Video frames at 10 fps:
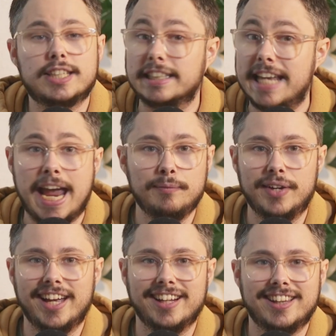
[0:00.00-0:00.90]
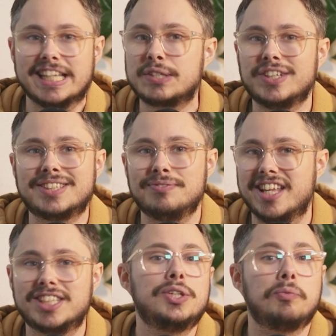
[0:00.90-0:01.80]
is game day. This was
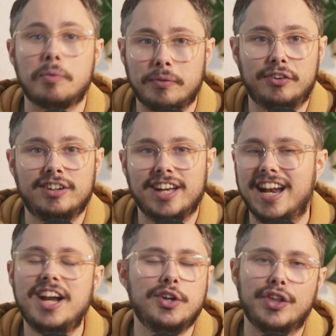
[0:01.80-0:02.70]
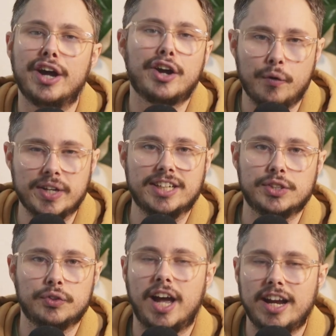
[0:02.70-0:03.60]
the Super Bowl. And I knew that going
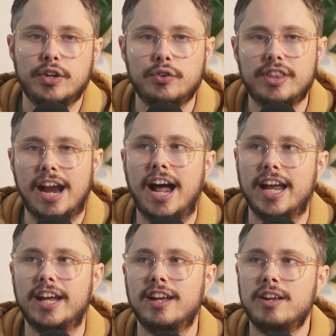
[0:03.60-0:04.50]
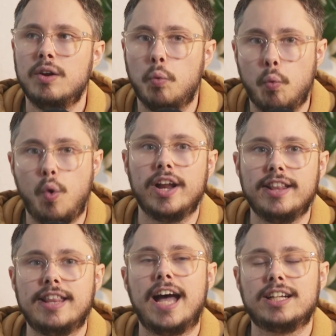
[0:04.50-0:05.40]
into it. I knew that I
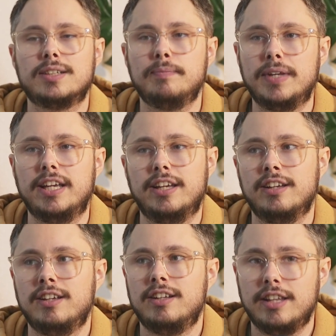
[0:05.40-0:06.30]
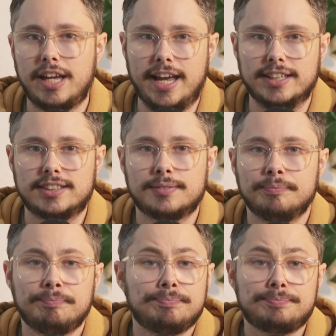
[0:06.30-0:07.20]
wanted that to be the case.
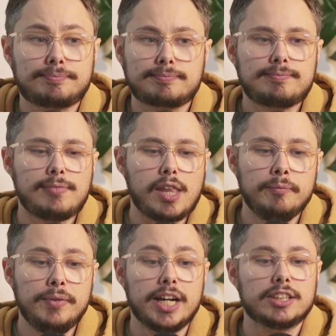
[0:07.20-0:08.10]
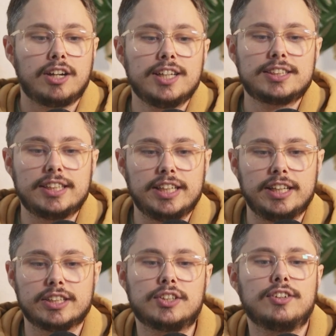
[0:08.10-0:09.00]
Because honestly,
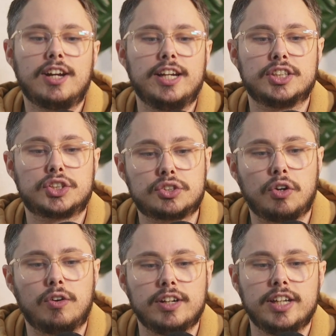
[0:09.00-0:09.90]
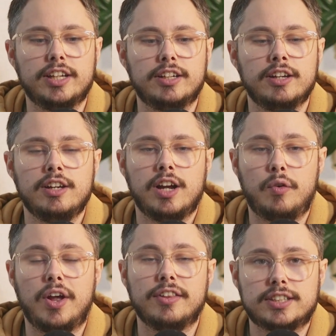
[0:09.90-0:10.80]
this all kind of started
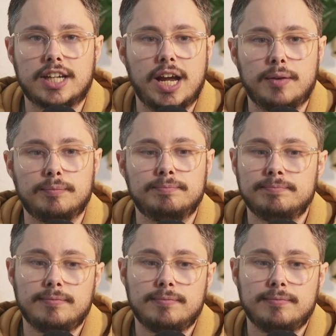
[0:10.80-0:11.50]
around the time